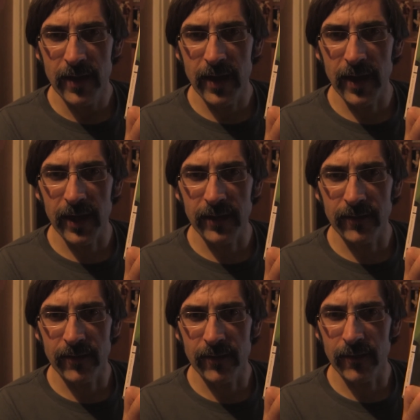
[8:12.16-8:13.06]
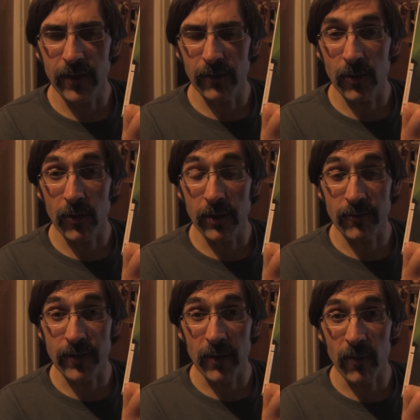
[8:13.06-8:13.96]
And they don't know,
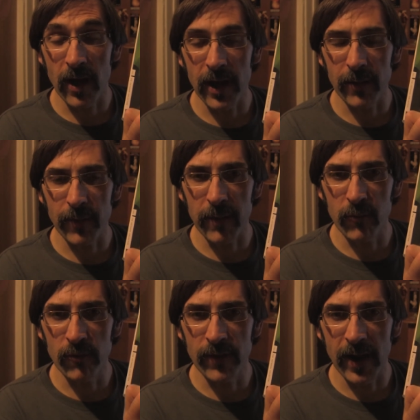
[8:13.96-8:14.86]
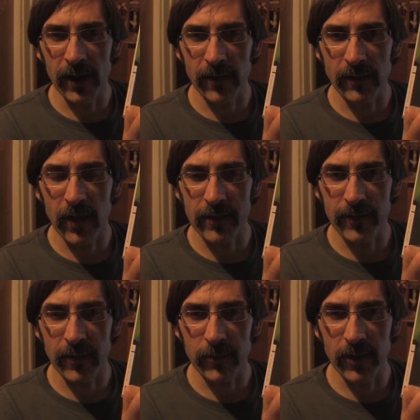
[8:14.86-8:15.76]
understand why. And when they move it out of the
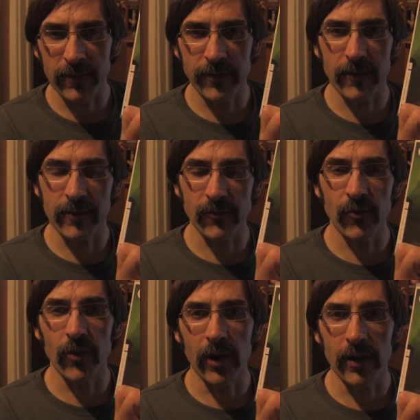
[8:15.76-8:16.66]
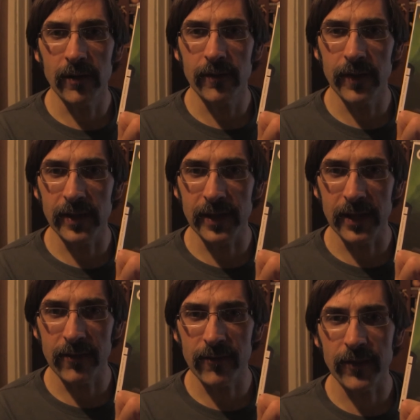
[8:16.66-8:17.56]
closet, they realize that there's a door that
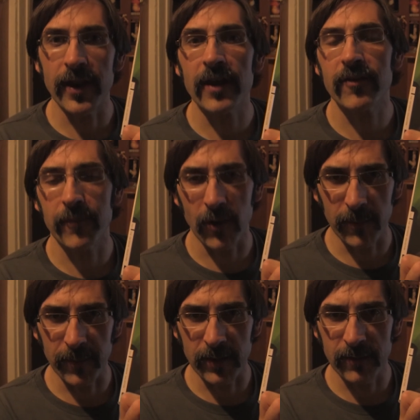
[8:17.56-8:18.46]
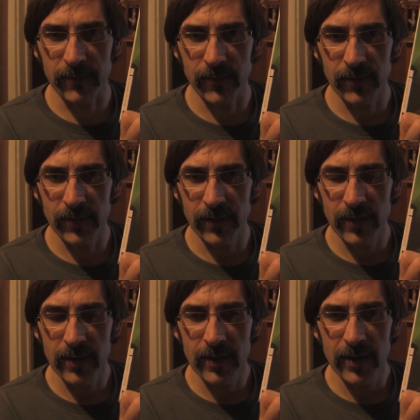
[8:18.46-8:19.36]
leads to the next apartment.
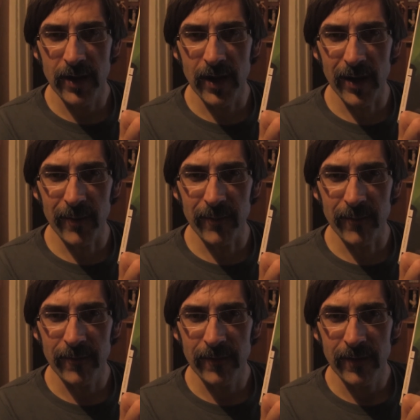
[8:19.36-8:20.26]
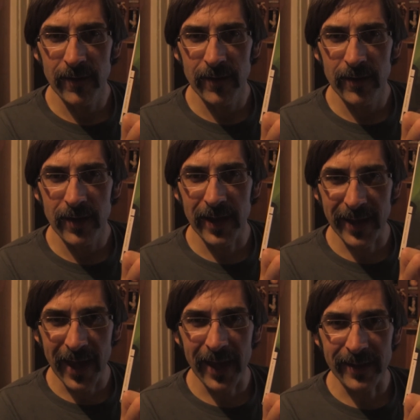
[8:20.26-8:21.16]
And
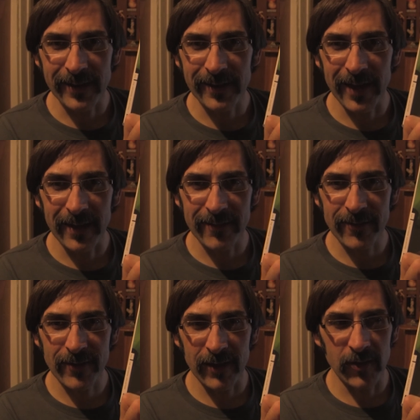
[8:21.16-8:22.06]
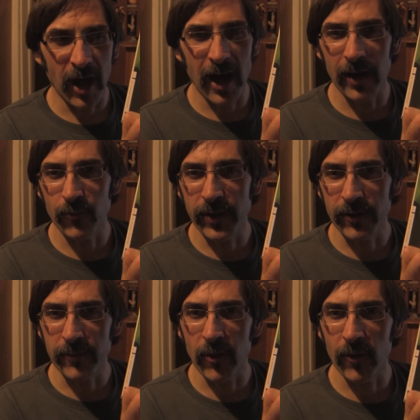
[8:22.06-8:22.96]
again, that's just kind of an odd,
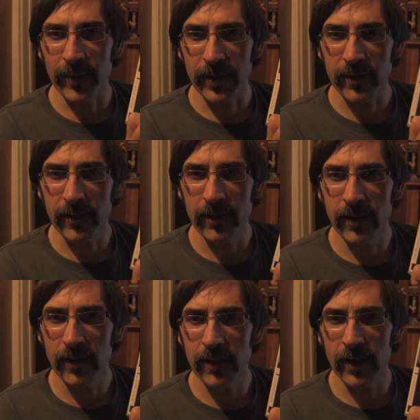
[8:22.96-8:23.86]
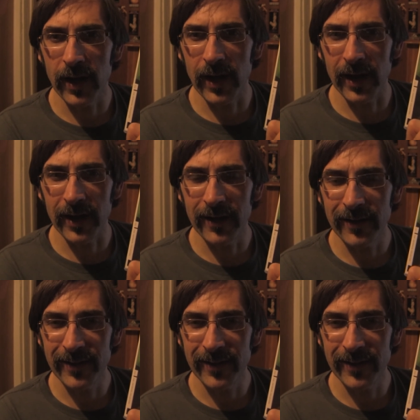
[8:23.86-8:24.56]
weird moment at